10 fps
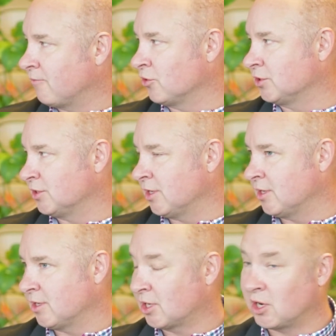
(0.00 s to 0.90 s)
So folks in
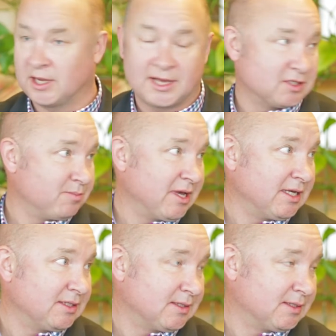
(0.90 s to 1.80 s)
a cardiac
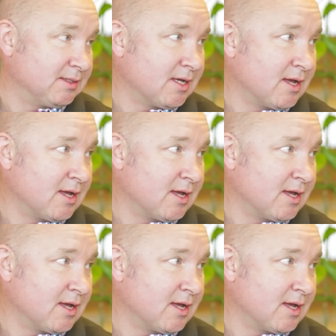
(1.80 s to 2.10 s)
space,